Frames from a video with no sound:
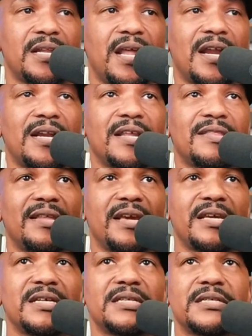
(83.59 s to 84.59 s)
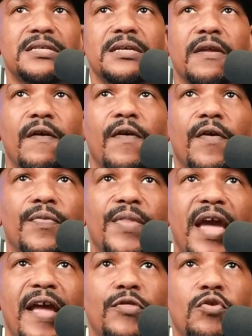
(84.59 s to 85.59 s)
A lot of the things
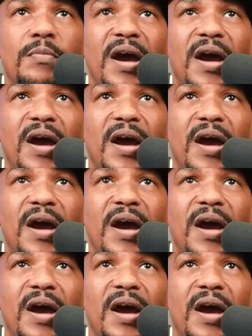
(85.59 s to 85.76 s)
that you